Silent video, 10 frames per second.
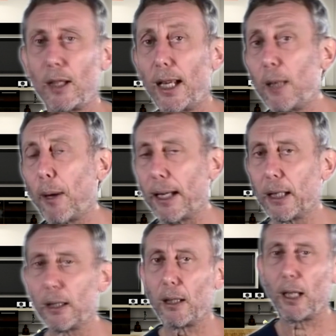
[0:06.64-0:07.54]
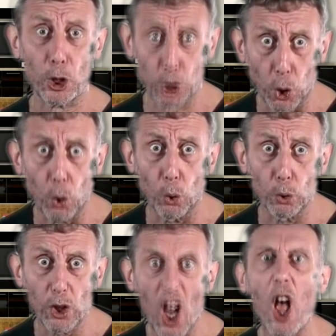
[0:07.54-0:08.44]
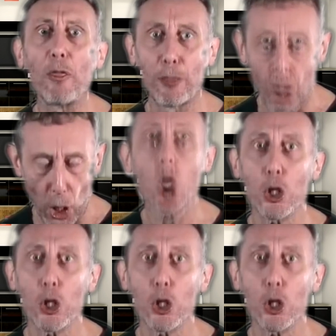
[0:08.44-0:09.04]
Anyway, it's called The